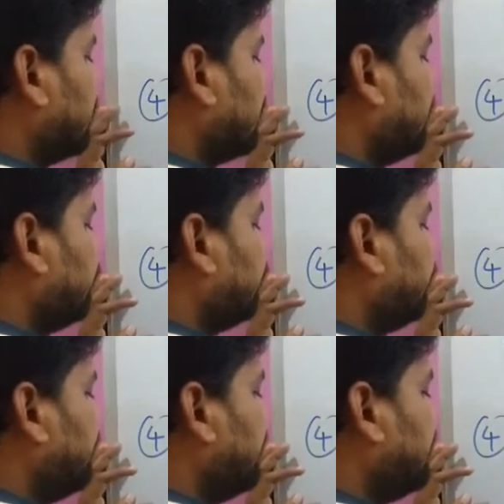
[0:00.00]
If
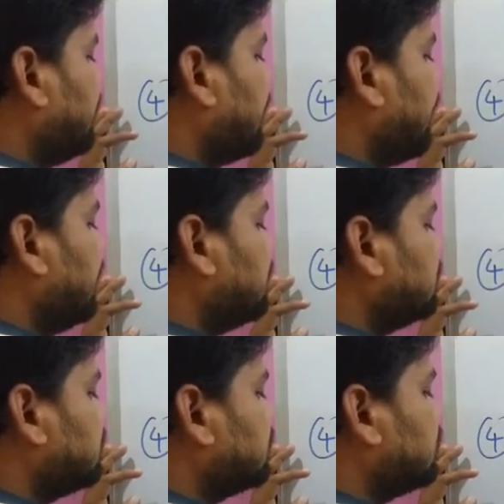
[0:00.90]
field
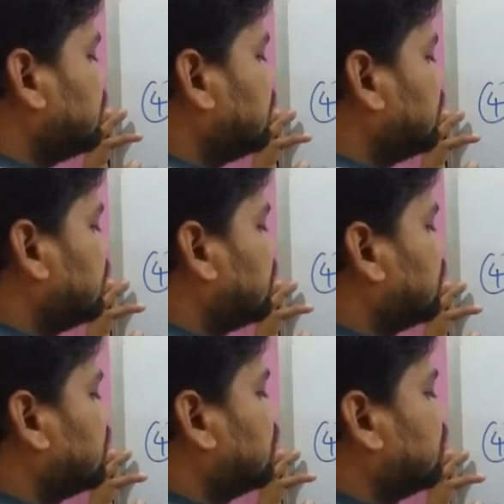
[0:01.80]
lines,
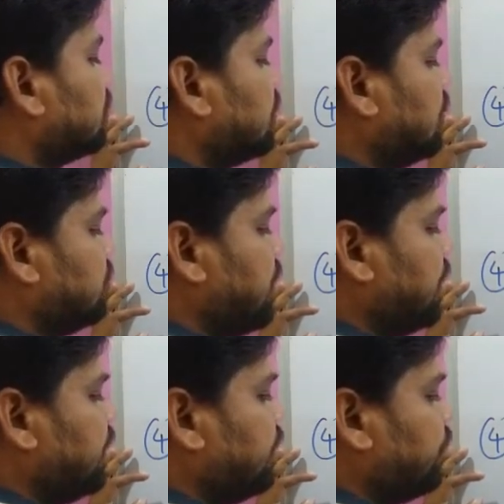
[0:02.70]
that is
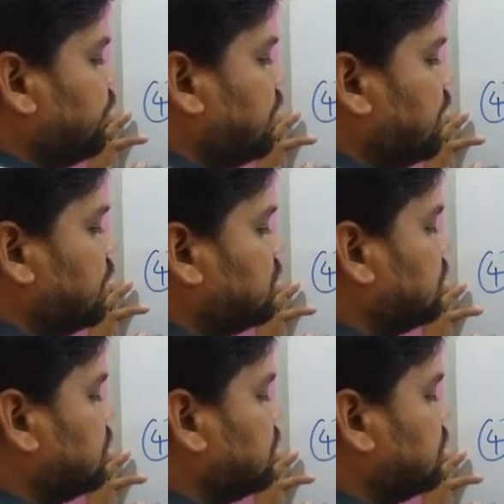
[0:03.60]
magnetic field lines,